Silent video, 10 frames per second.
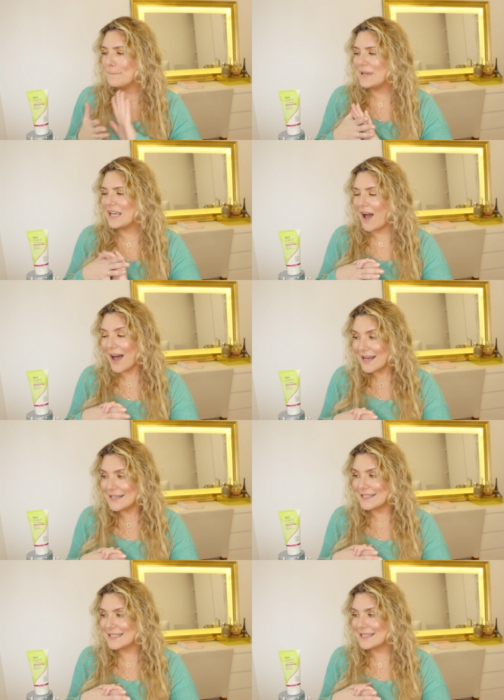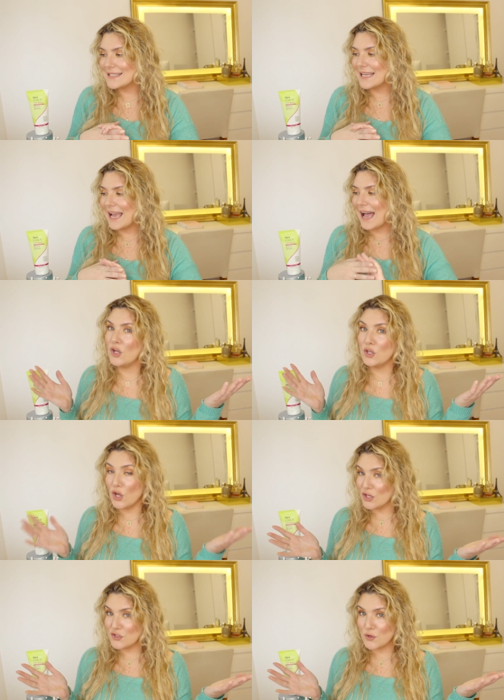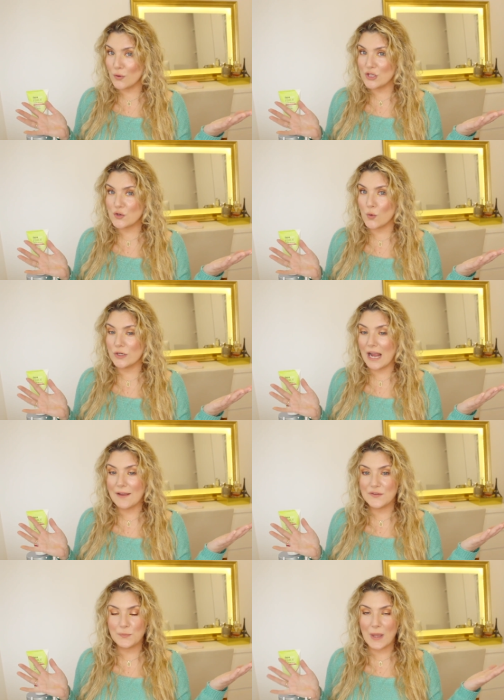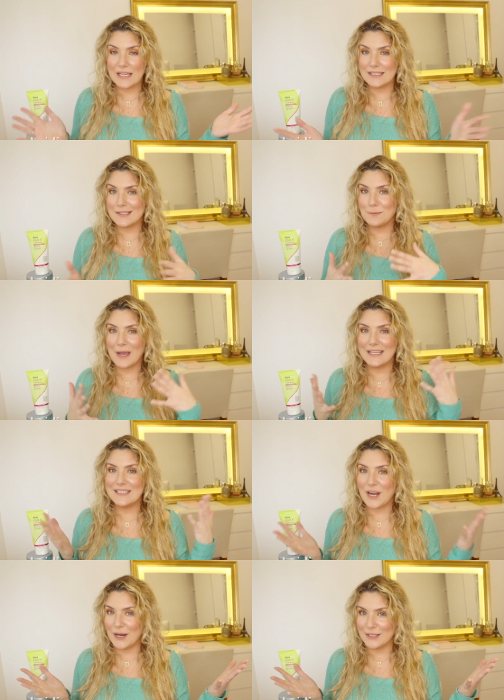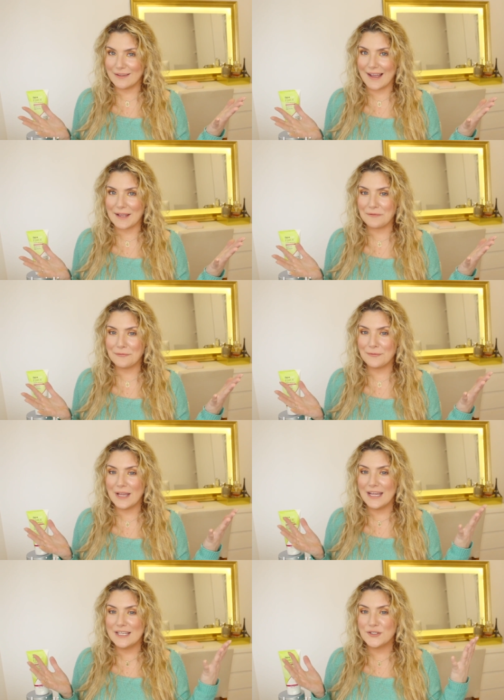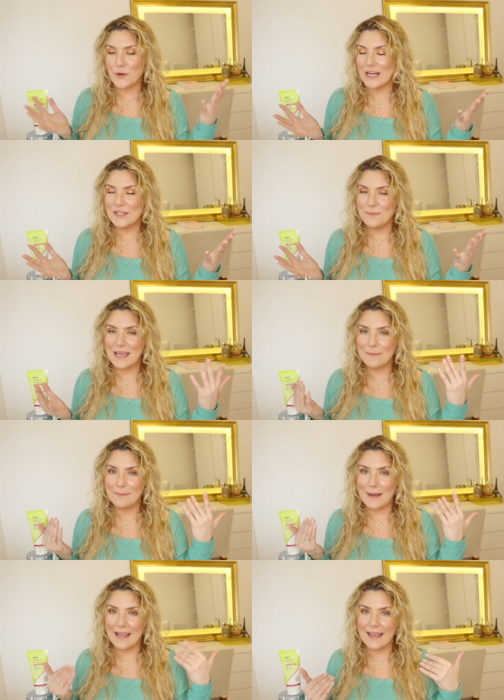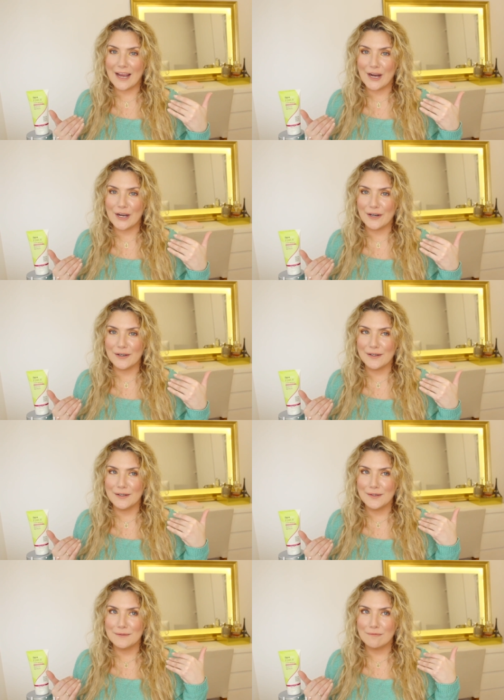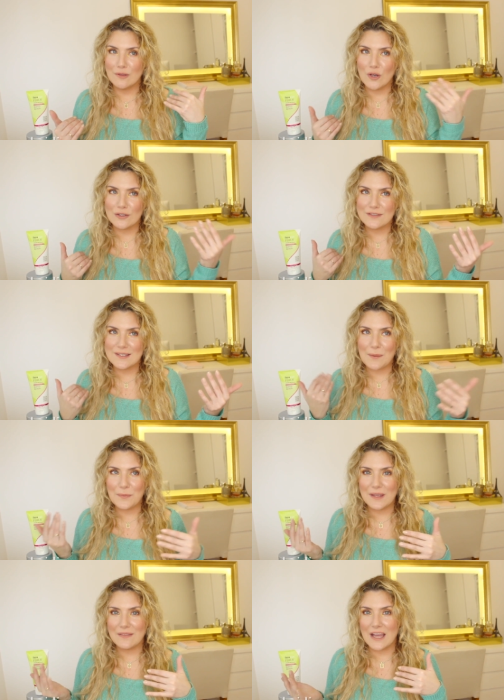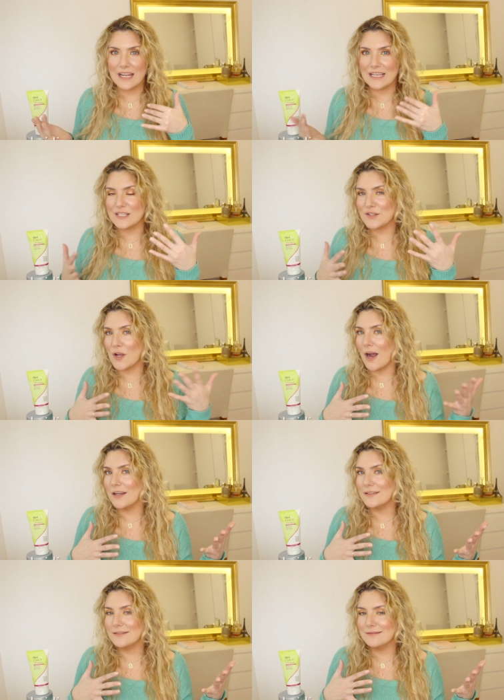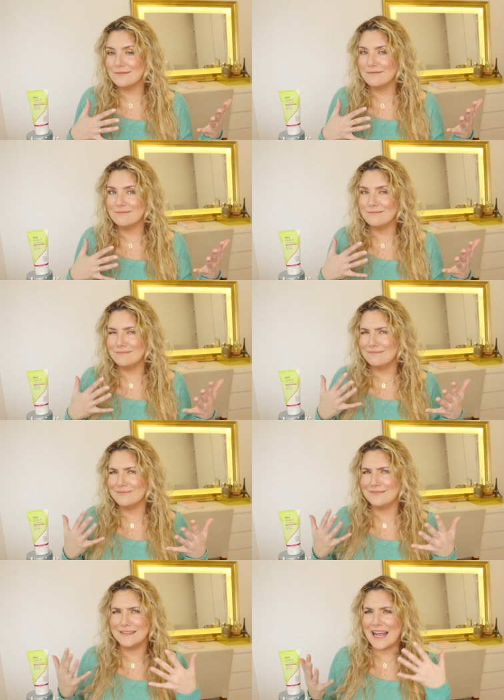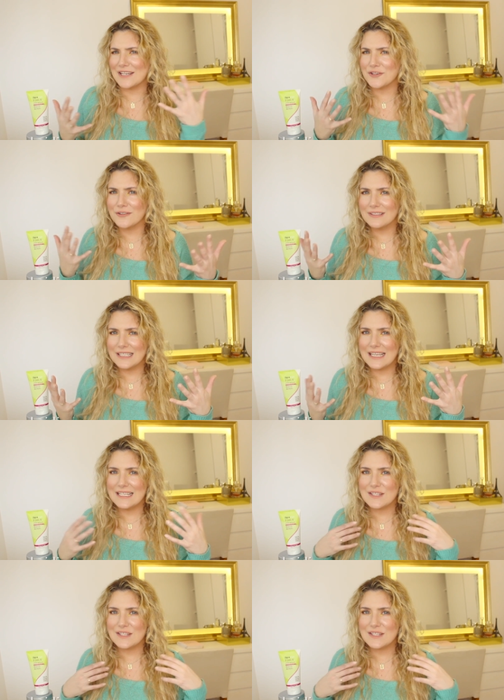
because, long story short, I've spent my entire life trying to make my hair look something that it is not naturally.